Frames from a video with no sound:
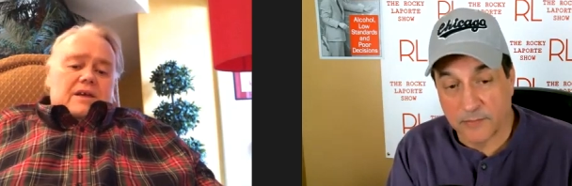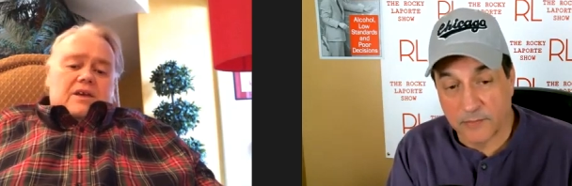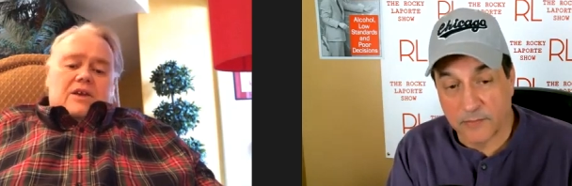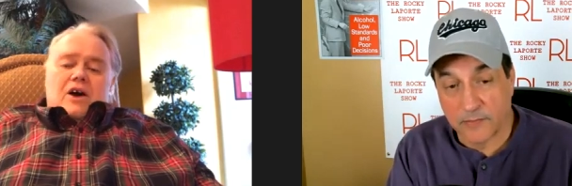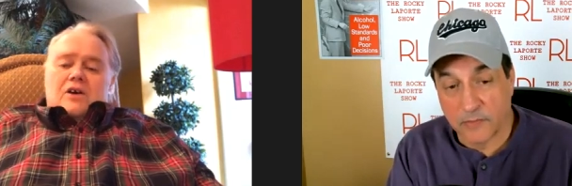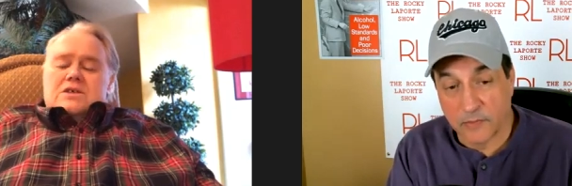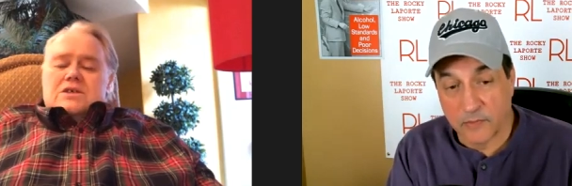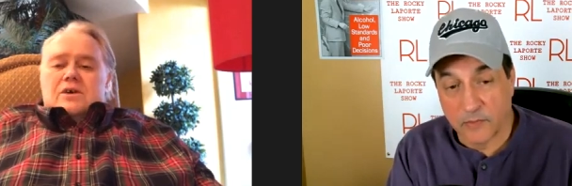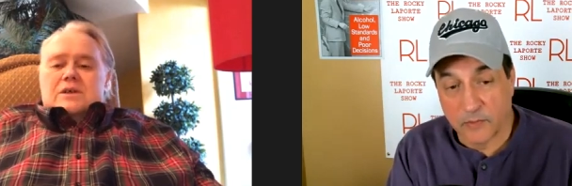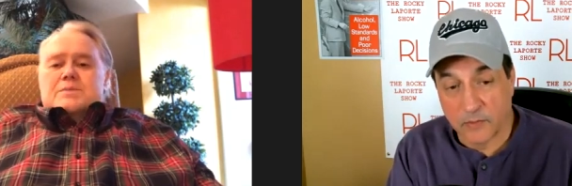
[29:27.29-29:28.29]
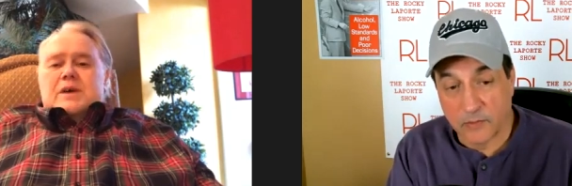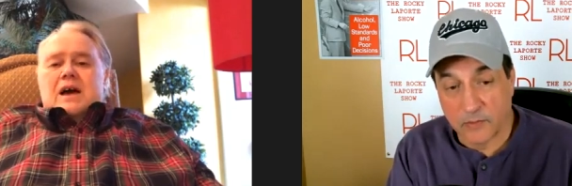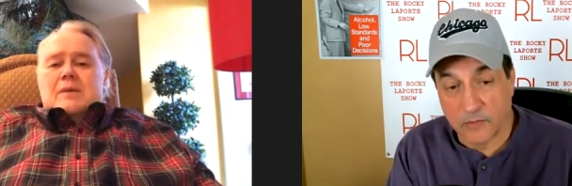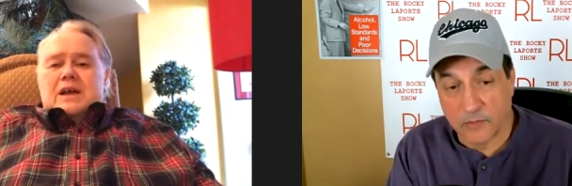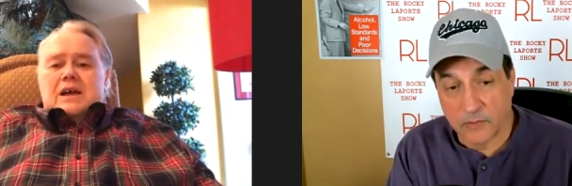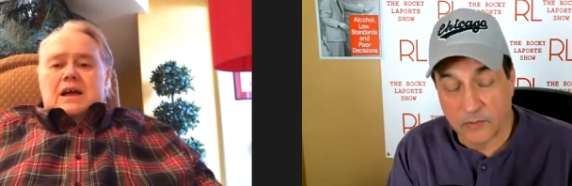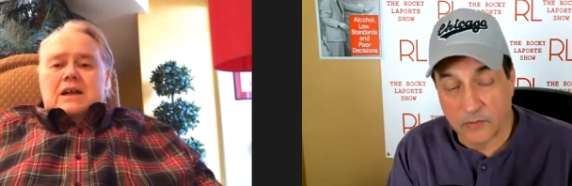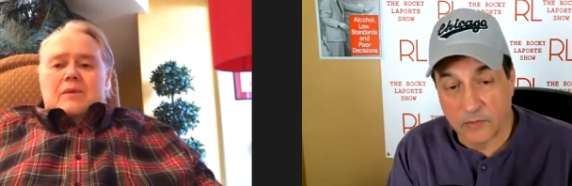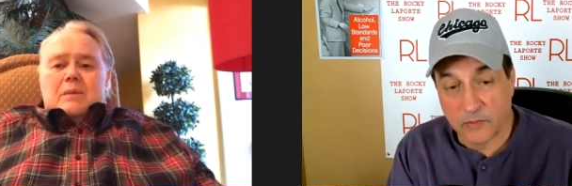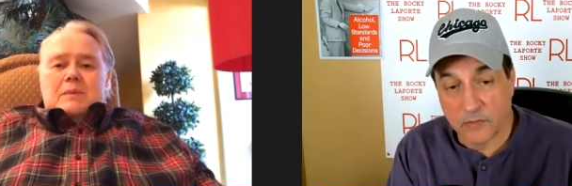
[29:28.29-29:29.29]
Speaker 1: You know, so it's becoming
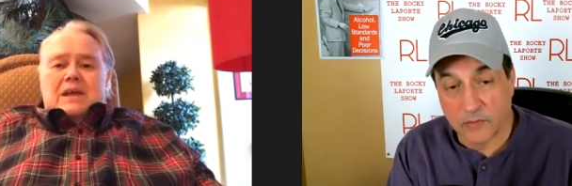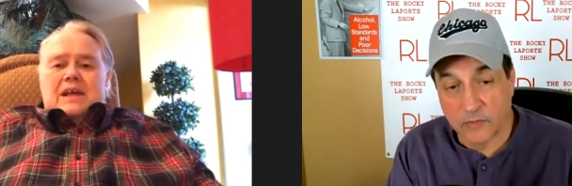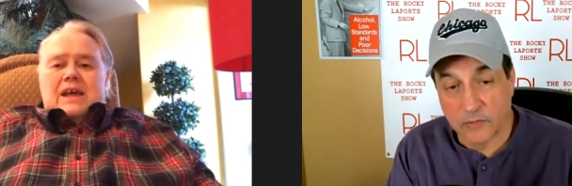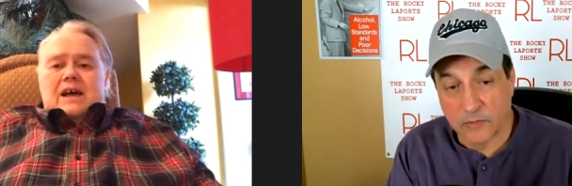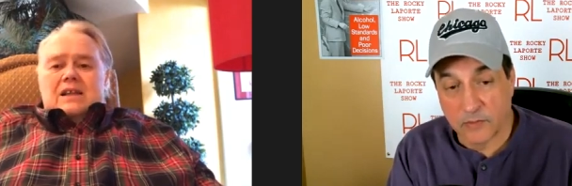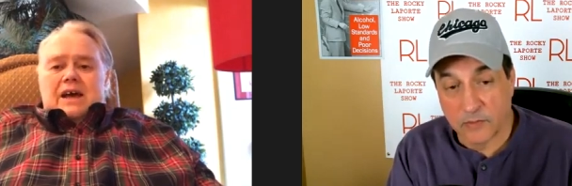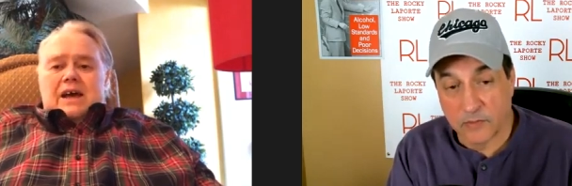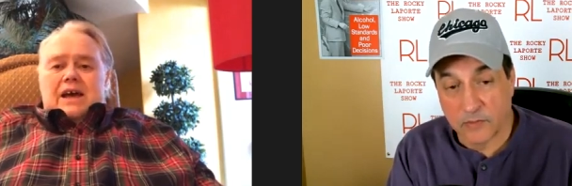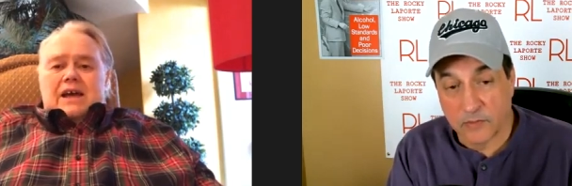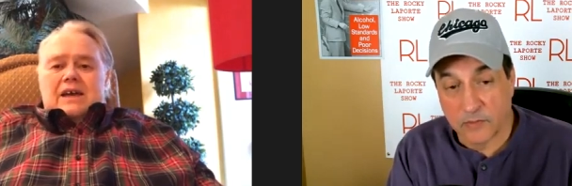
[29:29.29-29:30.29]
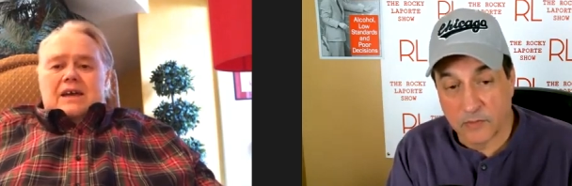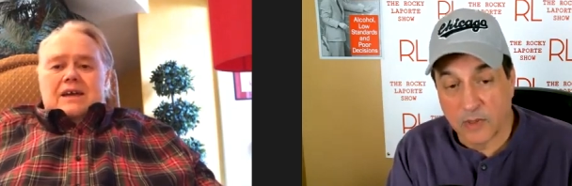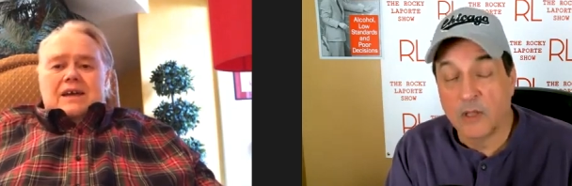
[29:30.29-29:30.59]
kind of a mini LA.